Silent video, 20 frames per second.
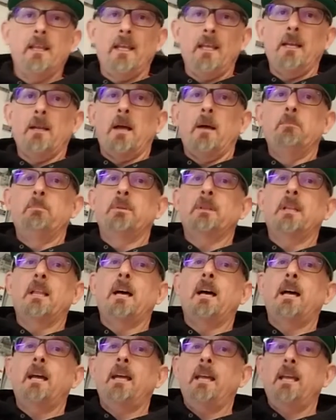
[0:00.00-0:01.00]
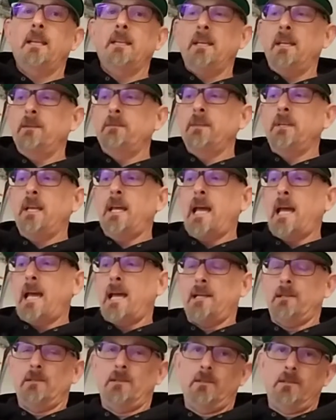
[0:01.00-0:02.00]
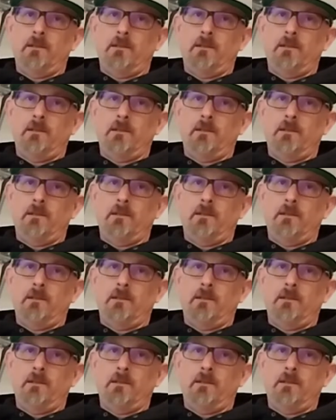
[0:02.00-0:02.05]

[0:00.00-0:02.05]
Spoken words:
then apply and hit a gas.